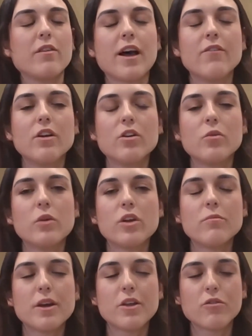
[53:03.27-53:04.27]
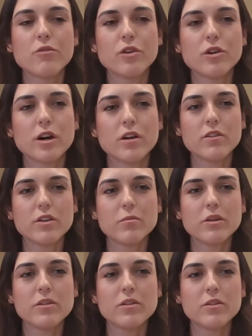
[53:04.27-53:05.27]
is have a look at what you're measuring
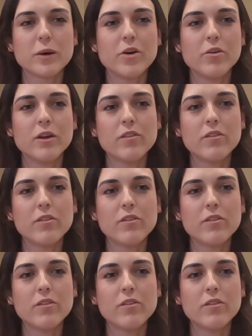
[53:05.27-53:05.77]
customers as well.